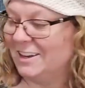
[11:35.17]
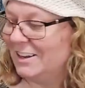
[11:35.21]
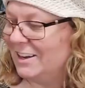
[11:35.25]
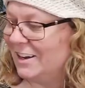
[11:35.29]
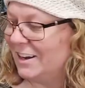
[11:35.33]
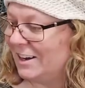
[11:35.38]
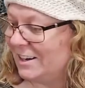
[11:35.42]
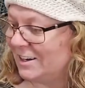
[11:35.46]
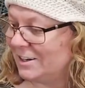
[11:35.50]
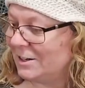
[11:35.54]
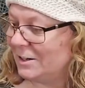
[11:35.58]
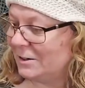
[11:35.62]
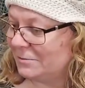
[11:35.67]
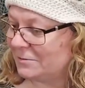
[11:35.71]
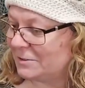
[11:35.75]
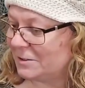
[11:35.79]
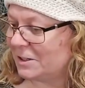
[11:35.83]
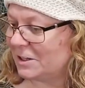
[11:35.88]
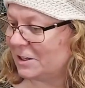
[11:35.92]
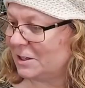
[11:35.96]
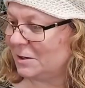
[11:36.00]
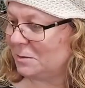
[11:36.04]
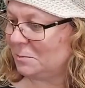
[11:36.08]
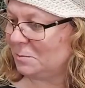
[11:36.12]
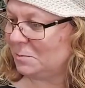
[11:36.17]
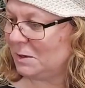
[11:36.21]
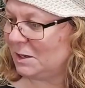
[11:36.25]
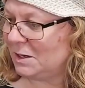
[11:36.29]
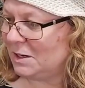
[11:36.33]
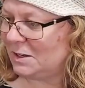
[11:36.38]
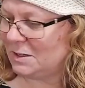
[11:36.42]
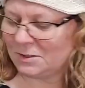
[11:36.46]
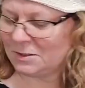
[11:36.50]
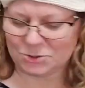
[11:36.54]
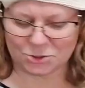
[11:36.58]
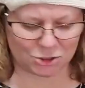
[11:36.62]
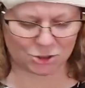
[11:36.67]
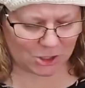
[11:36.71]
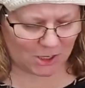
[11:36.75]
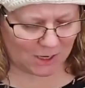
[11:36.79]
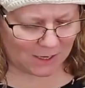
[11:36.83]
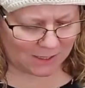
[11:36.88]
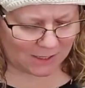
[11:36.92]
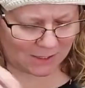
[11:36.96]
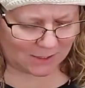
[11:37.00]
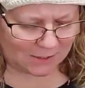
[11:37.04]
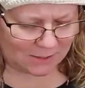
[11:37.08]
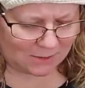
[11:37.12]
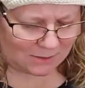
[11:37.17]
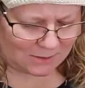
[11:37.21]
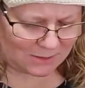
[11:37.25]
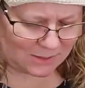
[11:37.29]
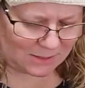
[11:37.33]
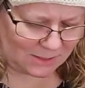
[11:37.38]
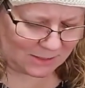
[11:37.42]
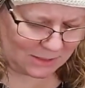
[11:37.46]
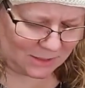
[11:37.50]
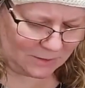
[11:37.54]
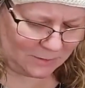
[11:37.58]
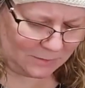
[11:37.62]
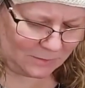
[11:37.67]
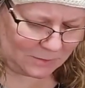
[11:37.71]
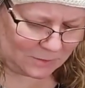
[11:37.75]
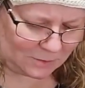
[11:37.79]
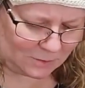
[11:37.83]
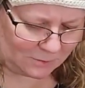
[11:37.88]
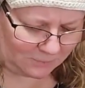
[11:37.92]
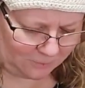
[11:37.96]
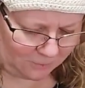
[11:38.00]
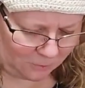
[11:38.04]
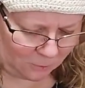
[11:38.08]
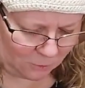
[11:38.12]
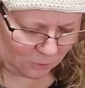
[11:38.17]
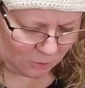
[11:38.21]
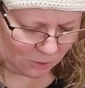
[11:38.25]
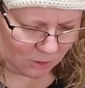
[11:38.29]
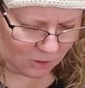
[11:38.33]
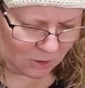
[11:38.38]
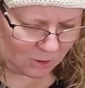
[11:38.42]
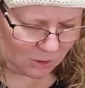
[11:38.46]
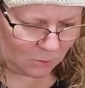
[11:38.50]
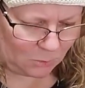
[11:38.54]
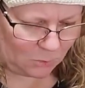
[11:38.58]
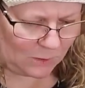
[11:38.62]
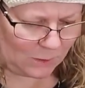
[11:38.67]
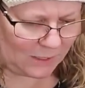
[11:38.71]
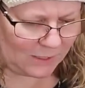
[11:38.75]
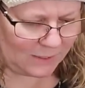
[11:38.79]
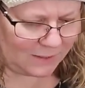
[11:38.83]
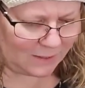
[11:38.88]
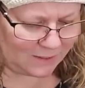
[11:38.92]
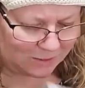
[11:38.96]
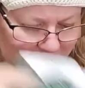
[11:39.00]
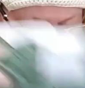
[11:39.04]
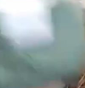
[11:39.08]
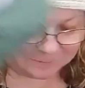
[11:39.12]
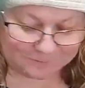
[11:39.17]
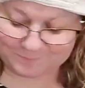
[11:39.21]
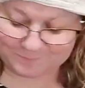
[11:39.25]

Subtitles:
enough to keep me in jacket sleeves for a while.